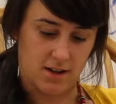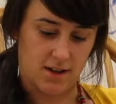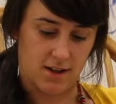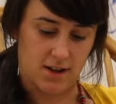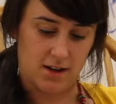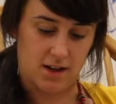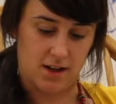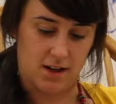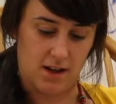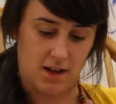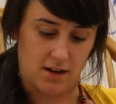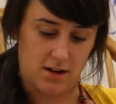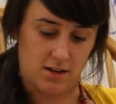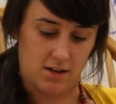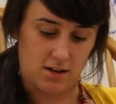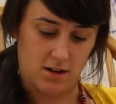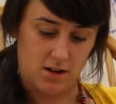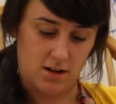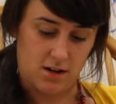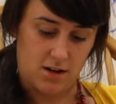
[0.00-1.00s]
and
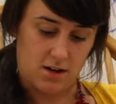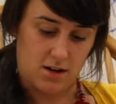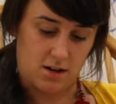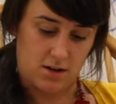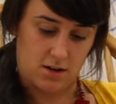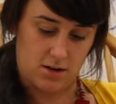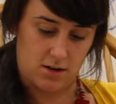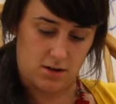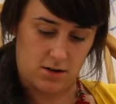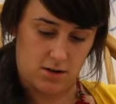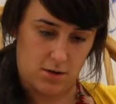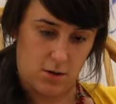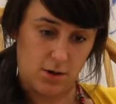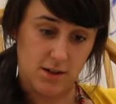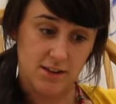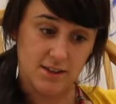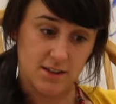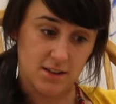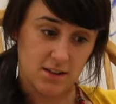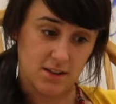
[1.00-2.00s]
her
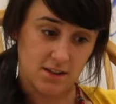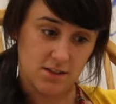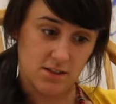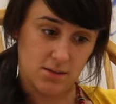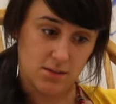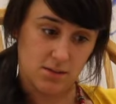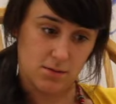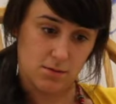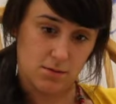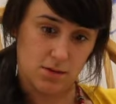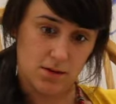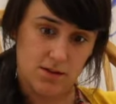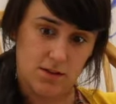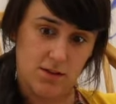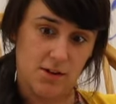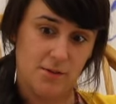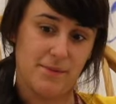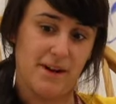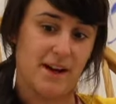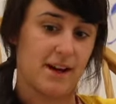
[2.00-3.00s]
horses would
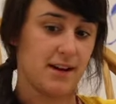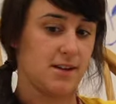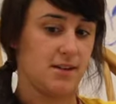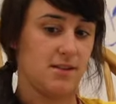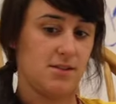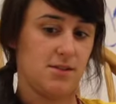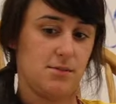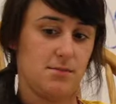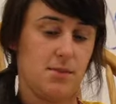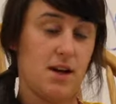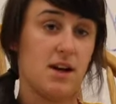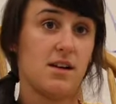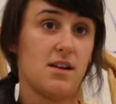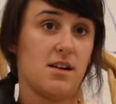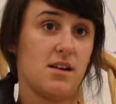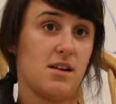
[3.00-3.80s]
turn back into mice.